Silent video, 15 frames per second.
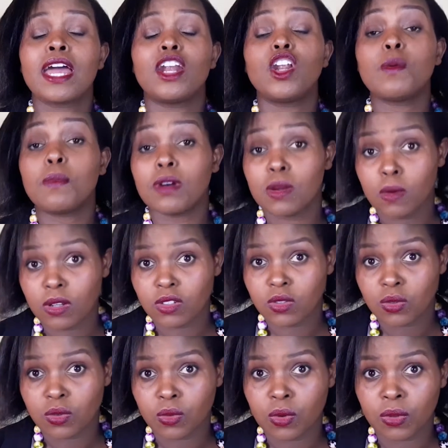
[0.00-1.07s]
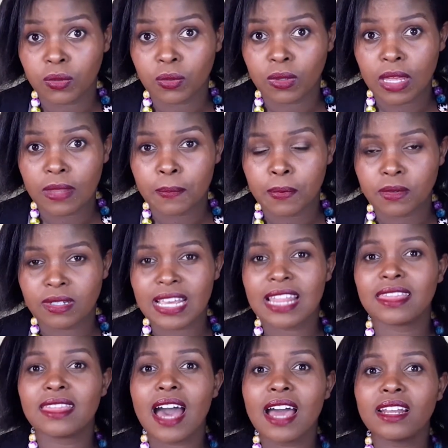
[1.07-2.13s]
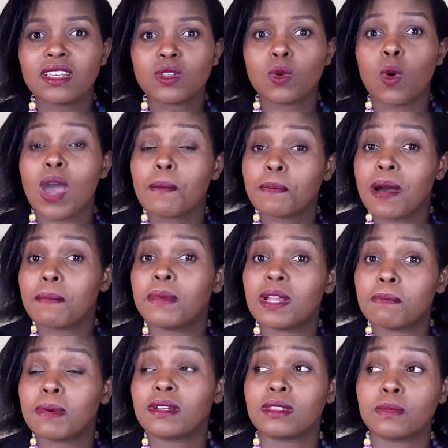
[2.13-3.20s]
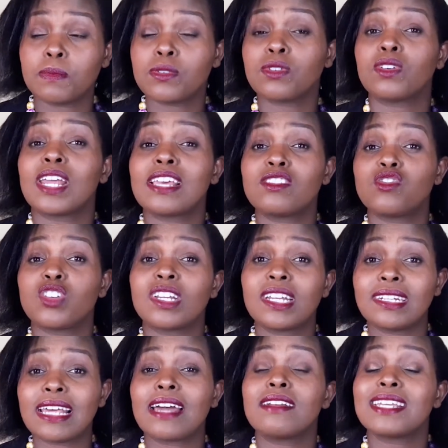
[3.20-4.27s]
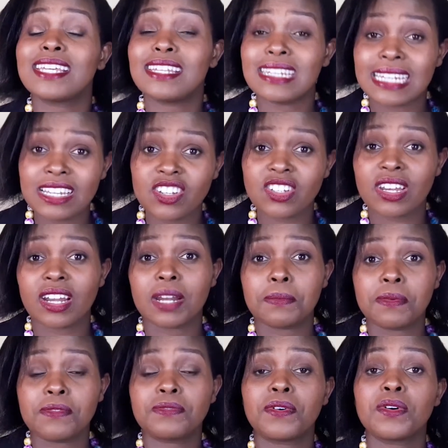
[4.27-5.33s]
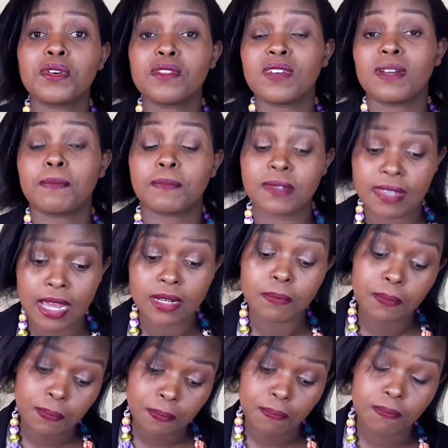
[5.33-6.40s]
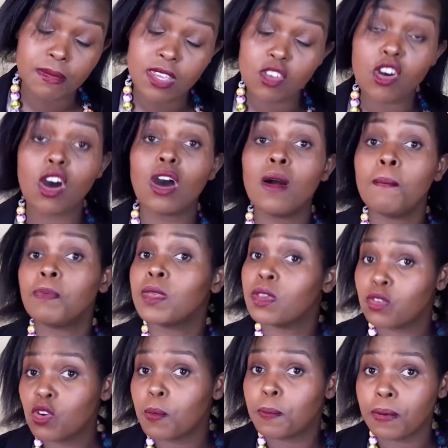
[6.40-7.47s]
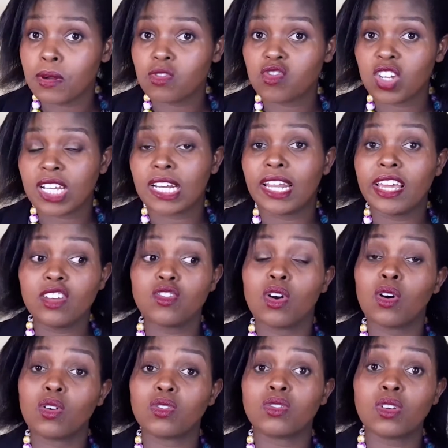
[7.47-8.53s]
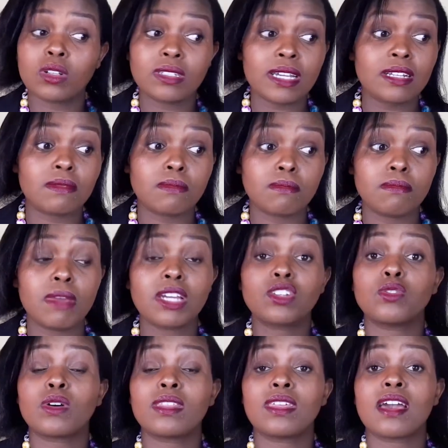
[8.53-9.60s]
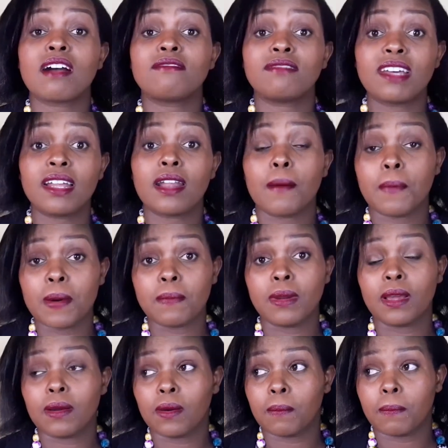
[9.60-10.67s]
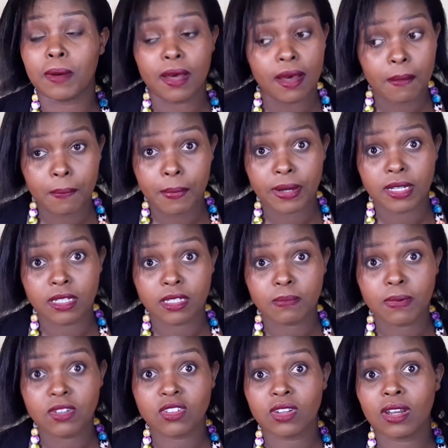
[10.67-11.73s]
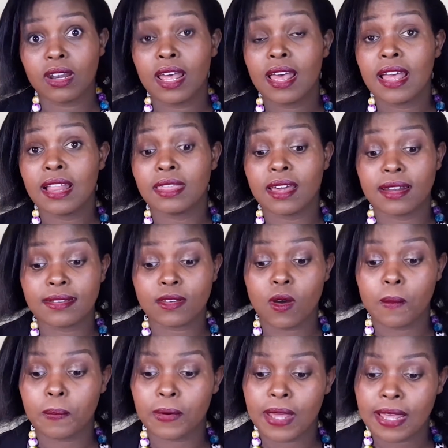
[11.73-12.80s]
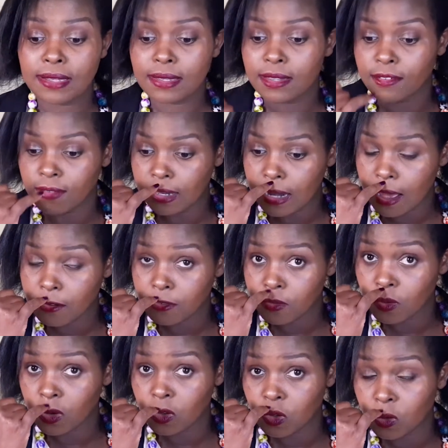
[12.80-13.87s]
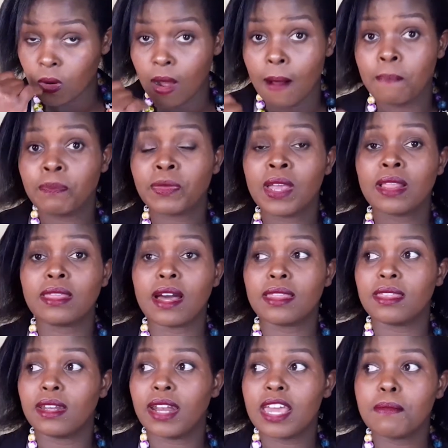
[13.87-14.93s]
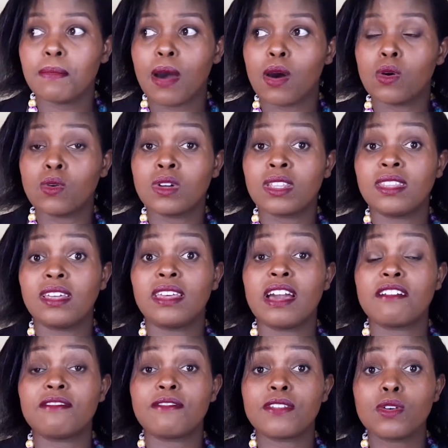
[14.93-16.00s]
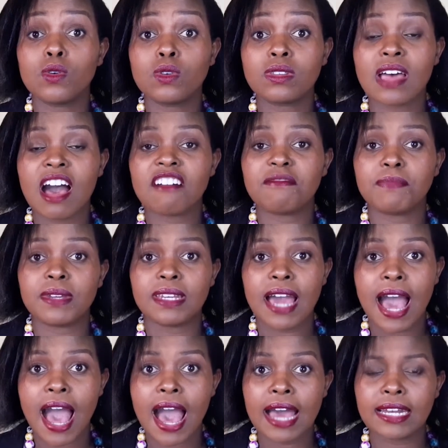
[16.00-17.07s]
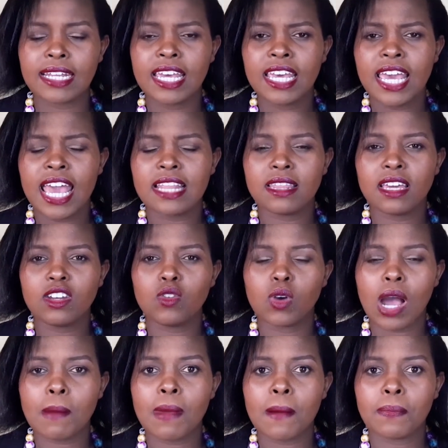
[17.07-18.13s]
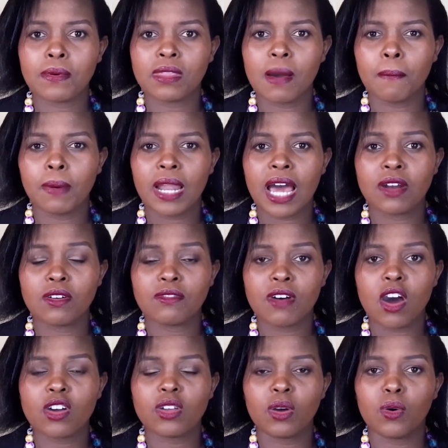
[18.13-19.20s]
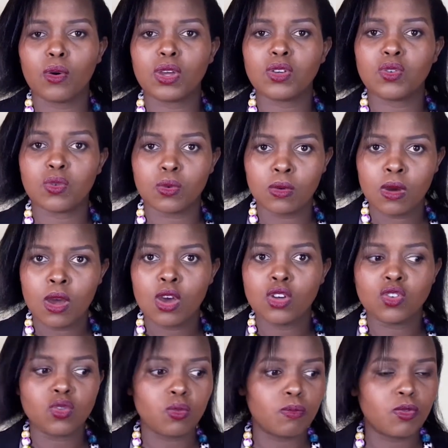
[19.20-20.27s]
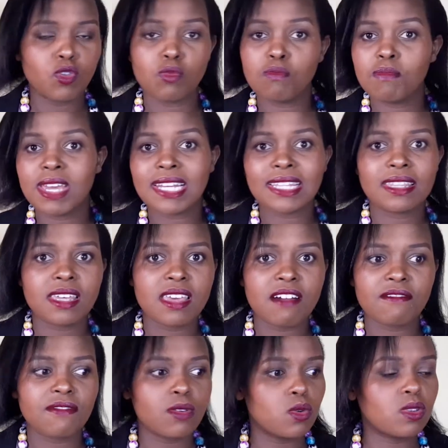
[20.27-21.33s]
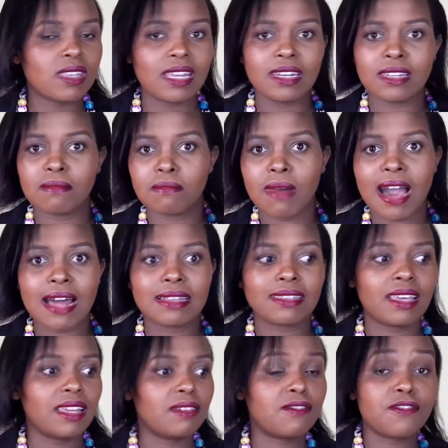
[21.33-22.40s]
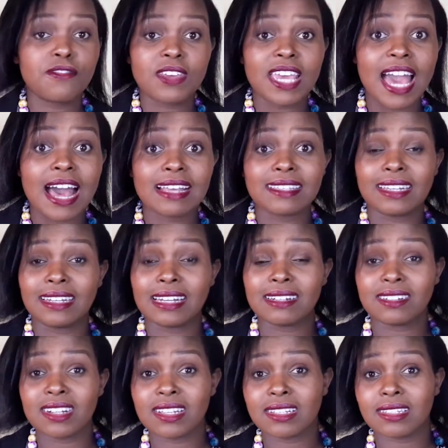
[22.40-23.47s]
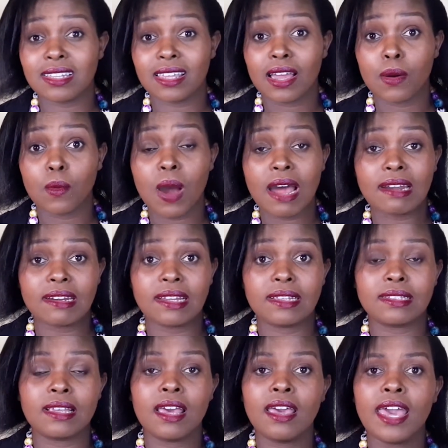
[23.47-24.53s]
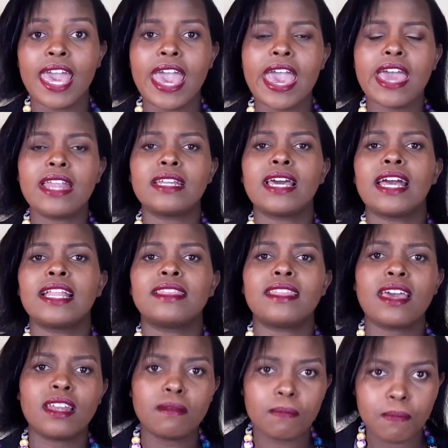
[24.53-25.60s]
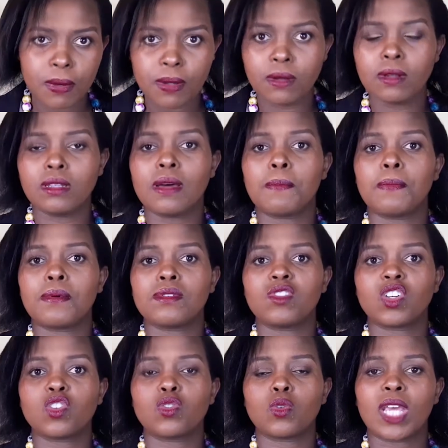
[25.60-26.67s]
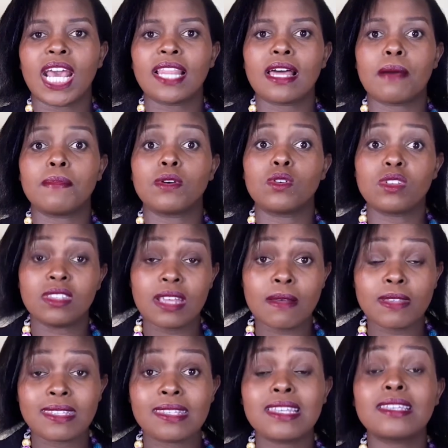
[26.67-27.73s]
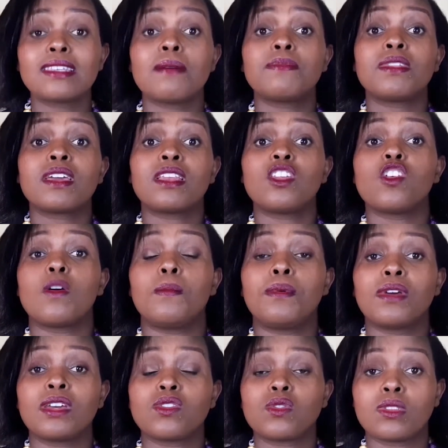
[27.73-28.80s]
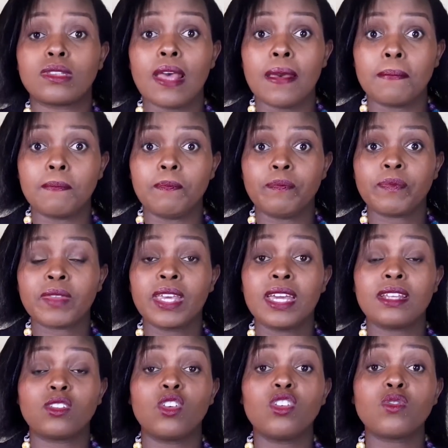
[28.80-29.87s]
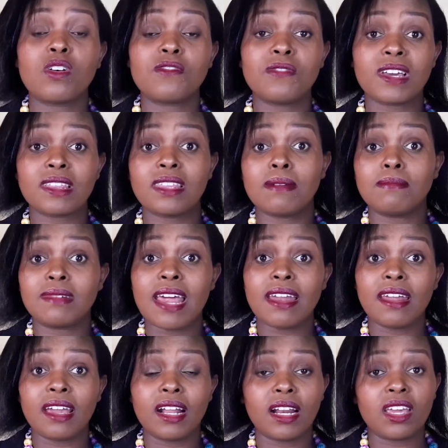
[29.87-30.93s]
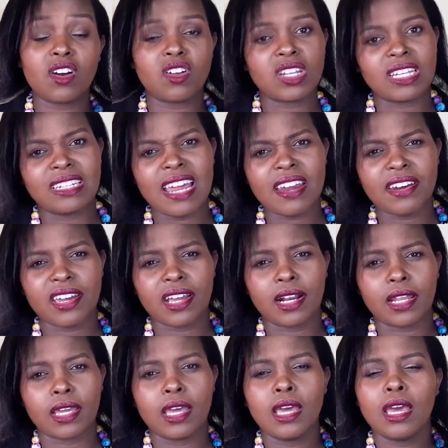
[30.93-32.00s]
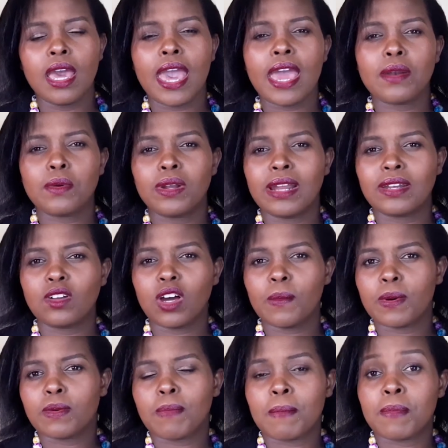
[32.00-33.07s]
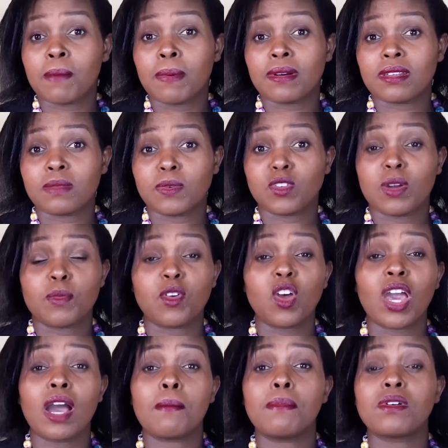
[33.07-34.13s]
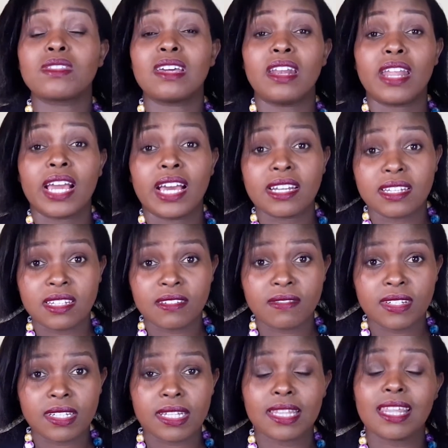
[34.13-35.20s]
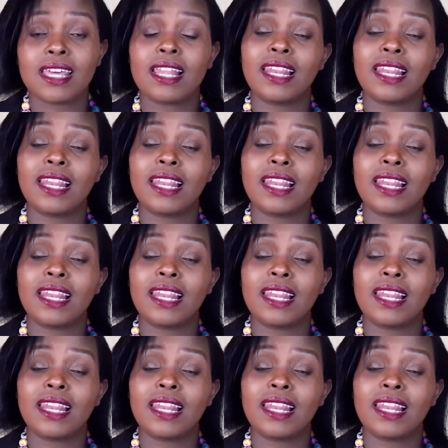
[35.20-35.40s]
Nobody wants you to go through that process. And that is why public participation is usually done initially before you even start your project. Let your consultant make sure they have done a public participation that is comprehensive enough to ensure that the neighborhood, their views have been heard, and then you come up with a plan of how you're going to meet their views and demands and fears and address their worries, and then build the project together, because this is something new you're bringing to them. It's going to affect them directly or indirectly. And when I talk about public participation, I'm talking about the negativity.